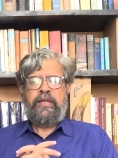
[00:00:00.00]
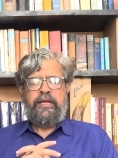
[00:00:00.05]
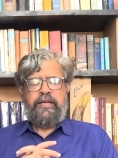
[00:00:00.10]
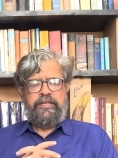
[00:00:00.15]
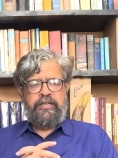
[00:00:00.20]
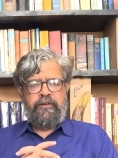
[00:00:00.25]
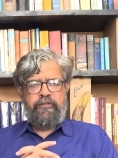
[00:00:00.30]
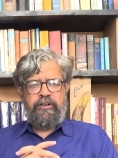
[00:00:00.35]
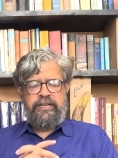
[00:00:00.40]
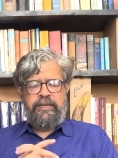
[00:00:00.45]

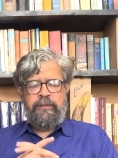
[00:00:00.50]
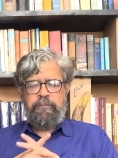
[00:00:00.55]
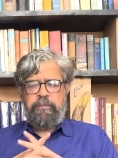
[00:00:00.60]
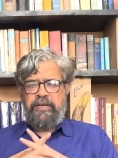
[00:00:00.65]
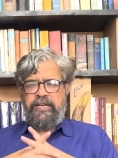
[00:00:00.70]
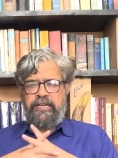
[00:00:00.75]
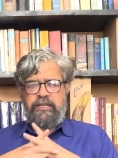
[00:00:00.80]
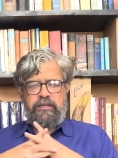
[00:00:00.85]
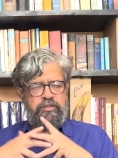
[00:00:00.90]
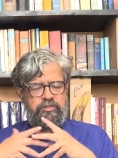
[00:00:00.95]
they will
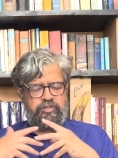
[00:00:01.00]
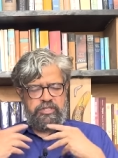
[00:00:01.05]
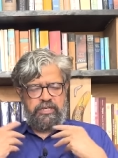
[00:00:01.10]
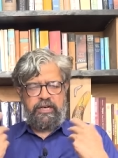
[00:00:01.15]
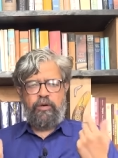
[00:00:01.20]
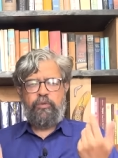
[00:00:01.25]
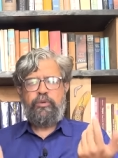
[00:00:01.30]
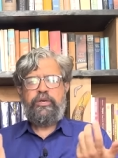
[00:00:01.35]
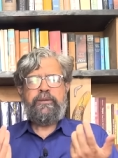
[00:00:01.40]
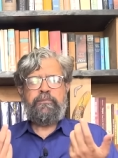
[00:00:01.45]
deplete
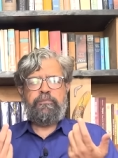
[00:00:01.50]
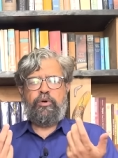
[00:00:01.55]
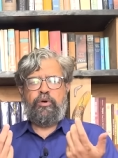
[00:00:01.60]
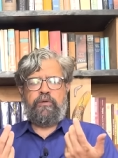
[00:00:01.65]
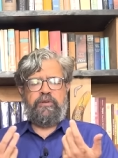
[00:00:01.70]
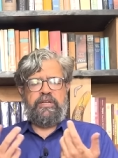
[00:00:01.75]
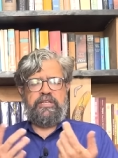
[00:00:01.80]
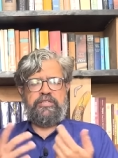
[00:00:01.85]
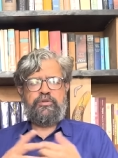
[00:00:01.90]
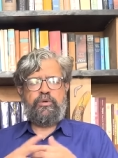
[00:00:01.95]
surrounding
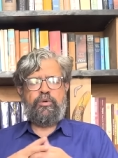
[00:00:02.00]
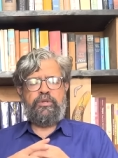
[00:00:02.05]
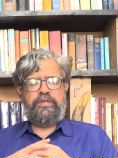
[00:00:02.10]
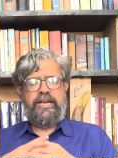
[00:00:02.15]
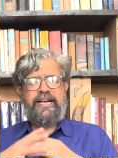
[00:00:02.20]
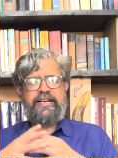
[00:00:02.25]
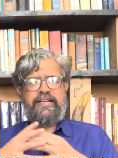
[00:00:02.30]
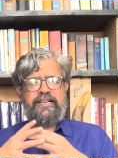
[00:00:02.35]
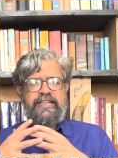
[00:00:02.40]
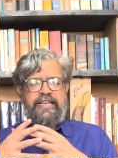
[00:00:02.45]
borewells. So
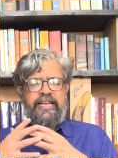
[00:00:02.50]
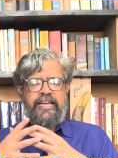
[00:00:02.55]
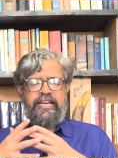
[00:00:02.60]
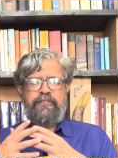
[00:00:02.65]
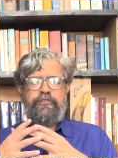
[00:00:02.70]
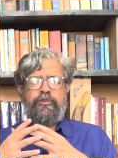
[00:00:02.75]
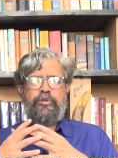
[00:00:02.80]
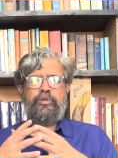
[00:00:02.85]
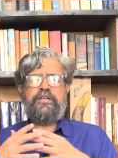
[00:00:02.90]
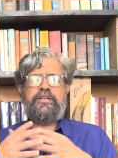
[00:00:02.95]
net gain
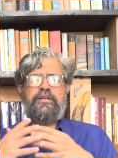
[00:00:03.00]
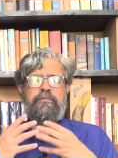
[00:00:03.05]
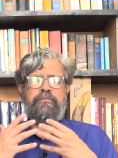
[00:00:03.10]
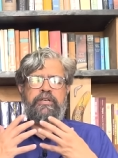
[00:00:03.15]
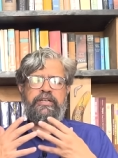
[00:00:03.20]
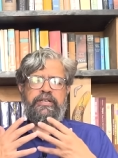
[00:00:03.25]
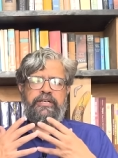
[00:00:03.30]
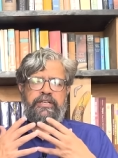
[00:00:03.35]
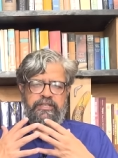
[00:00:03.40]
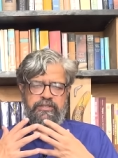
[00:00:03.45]
for the
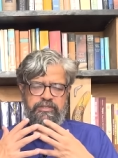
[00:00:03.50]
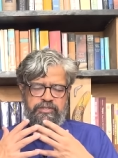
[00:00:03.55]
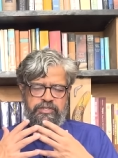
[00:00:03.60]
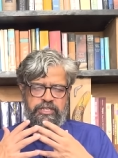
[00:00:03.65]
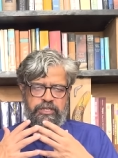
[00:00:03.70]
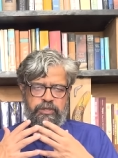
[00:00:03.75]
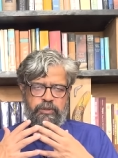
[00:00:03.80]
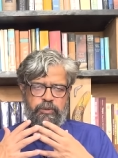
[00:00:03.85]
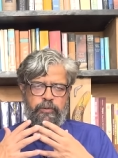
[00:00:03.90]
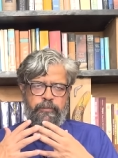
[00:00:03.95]
community is
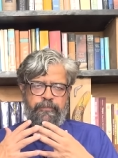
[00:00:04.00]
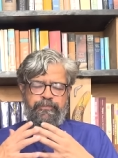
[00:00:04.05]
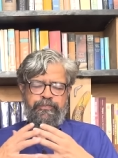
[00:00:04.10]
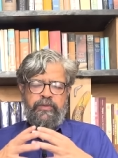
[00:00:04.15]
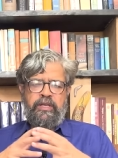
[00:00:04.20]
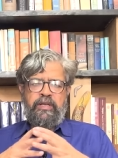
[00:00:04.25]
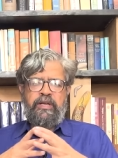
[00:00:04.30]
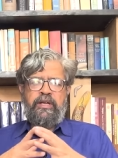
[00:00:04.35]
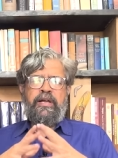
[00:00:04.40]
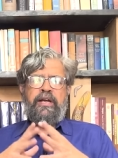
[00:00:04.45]
zero.
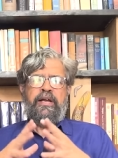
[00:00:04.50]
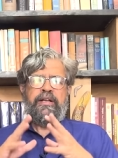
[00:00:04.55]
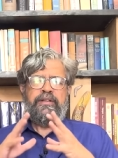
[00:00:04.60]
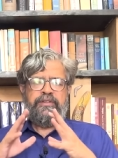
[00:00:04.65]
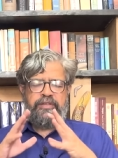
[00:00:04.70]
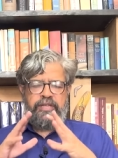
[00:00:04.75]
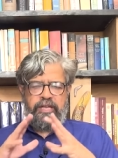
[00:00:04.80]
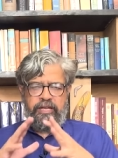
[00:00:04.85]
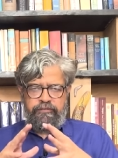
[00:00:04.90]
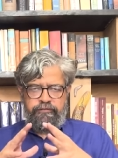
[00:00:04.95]

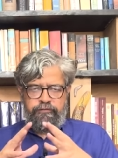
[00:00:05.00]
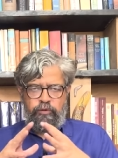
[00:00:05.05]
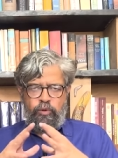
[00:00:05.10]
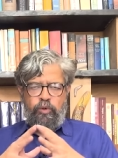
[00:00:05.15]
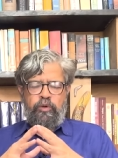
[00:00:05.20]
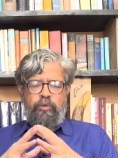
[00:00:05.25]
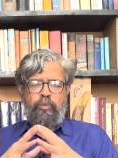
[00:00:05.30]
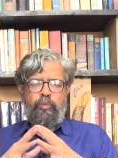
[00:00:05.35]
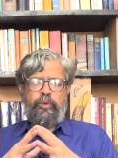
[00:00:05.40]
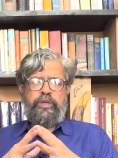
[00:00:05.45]

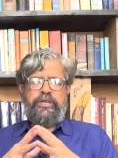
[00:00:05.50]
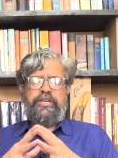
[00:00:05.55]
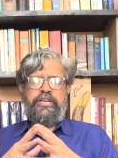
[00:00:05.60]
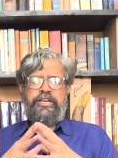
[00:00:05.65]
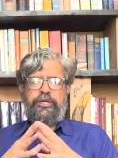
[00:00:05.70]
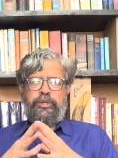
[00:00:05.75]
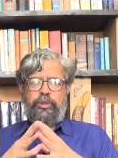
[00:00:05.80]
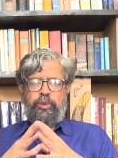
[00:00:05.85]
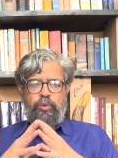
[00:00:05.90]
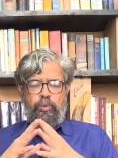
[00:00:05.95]
Therefore, we
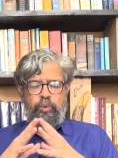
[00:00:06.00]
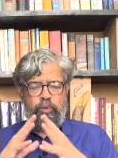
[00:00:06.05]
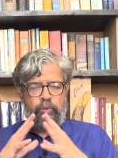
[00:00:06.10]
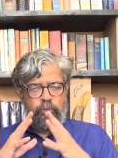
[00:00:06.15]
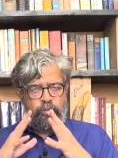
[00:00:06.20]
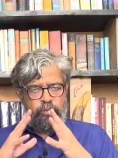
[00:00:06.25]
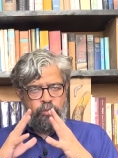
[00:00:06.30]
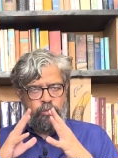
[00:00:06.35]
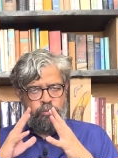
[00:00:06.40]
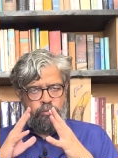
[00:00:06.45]
need to
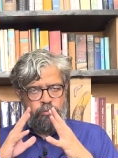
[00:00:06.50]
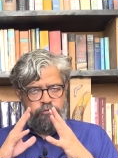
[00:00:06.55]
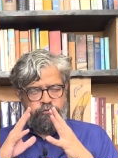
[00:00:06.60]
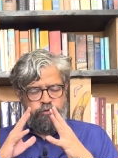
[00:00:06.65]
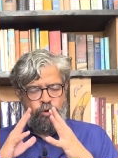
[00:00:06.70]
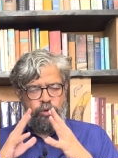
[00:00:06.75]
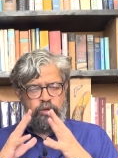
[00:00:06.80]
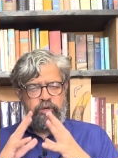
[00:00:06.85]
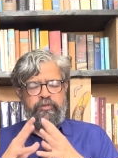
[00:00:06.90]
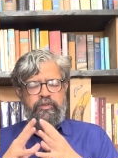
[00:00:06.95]

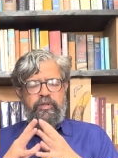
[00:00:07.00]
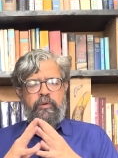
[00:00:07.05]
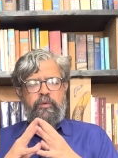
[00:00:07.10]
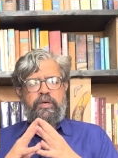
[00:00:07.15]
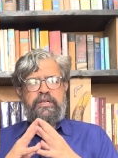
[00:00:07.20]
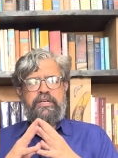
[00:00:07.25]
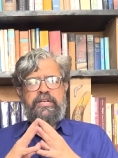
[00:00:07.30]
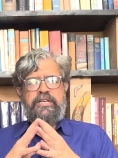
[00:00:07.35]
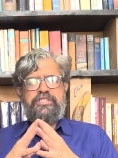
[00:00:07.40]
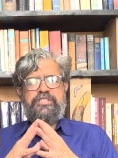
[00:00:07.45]
focus our
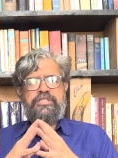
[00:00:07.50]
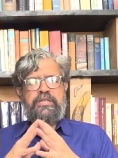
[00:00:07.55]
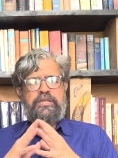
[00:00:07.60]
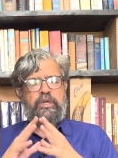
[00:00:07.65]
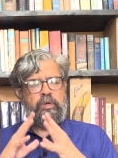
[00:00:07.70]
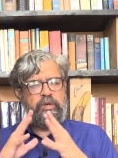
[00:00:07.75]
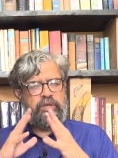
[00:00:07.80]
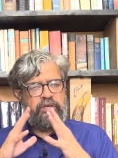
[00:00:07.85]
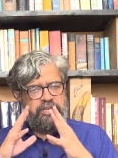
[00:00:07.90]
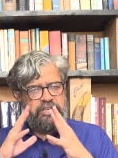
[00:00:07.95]
attention
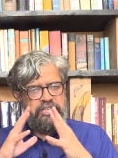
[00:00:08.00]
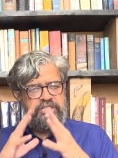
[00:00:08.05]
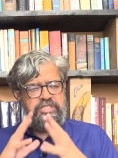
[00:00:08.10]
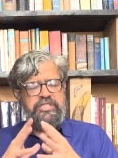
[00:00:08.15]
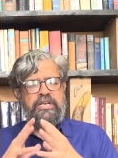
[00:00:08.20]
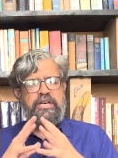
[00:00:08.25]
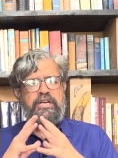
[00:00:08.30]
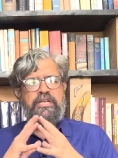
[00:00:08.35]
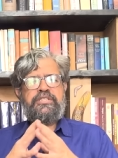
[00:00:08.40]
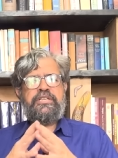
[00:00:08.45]
on
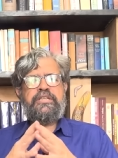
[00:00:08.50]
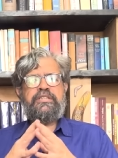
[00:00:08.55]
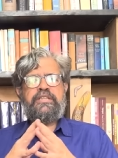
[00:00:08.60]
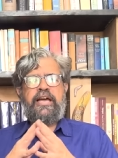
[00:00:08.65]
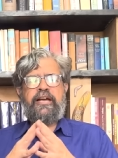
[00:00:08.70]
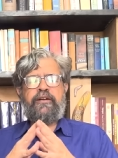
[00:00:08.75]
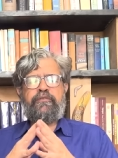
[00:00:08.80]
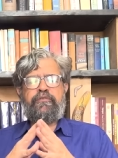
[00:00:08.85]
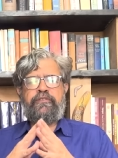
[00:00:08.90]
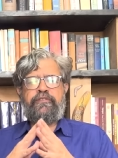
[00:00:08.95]
recharging the
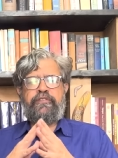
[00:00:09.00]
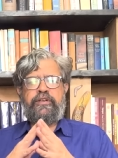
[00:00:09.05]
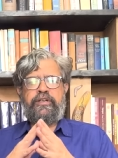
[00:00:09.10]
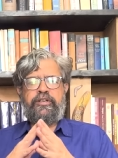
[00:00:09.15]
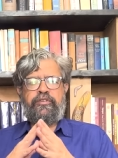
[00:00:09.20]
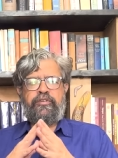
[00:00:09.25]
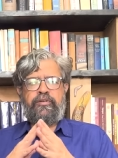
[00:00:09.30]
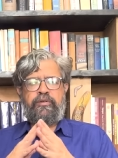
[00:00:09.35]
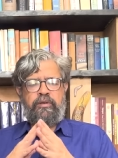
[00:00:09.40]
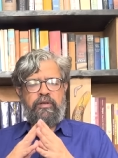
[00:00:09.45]

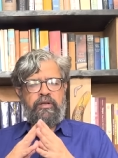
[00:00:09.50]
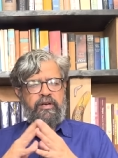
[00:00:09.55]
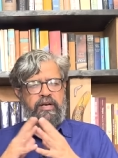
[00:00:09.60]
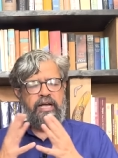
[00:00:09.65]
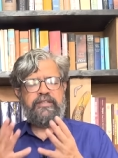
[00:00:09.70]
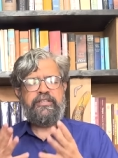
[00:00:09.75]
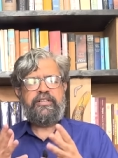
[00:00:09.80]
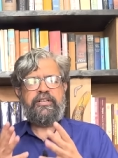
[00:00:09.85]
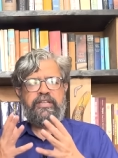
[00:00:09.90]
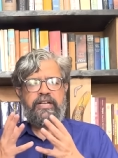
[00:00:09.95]
aquifers
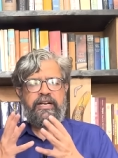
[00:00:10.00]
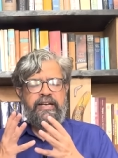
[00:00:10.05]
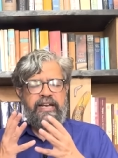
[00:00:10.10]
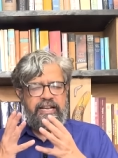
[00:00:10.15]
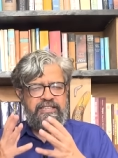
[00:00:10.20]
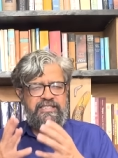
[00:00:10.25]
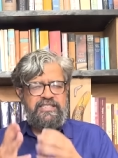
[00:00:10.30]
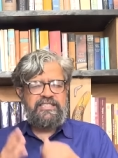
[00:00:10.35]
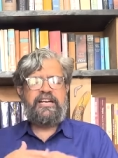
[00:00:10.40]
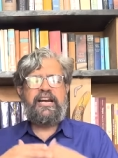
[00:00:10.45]
rather than
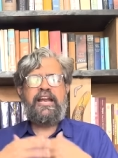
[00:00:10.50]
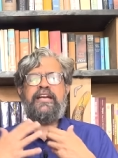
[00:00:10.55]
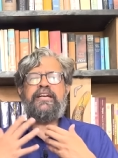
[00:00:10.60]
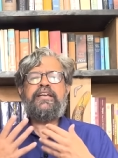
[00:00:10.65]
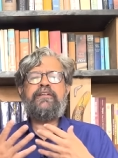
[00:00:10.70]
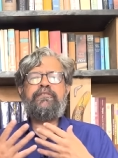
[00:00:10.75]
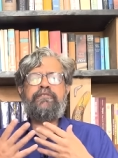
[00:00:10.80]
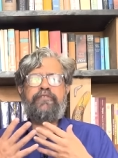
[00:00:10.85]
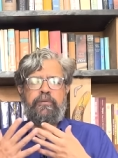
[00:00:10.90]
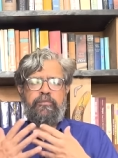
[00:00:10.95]

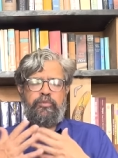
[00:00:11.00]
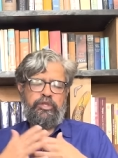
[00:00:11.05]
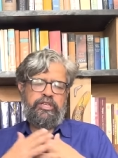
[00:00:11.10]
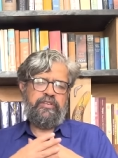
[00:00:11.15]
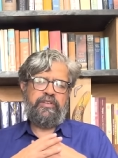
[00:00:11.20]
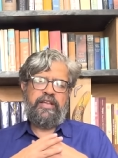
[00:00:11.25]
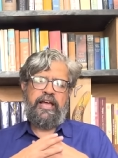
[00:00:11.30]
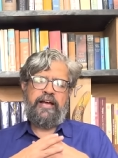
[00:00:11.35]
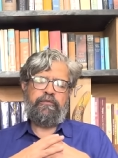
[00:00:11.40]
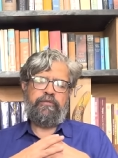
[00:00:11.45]
extracting from
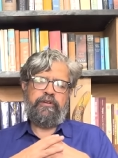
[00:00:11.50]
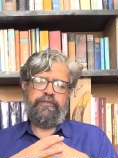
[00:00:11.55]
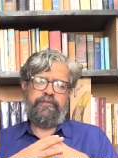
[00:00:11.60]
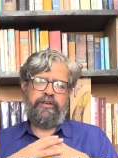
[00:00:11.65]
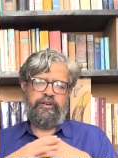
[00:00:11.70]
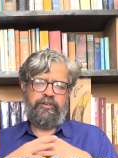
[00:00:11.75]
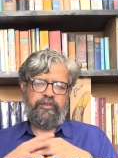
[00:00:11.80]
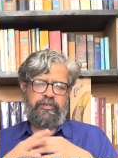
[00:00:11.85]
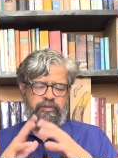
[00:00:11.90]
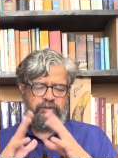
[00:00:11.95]
these
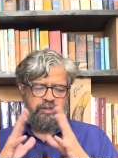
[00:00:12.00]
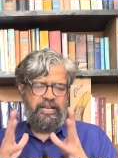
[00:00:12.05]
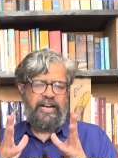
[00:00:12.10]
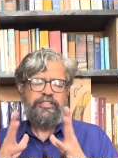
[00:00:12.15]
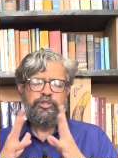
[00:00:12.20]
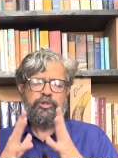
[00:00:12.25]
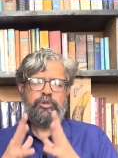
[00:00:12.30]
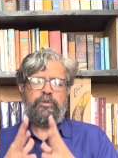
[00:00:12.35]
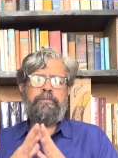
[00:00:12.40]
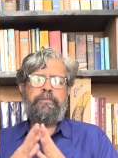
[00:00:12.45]
aquifers. That should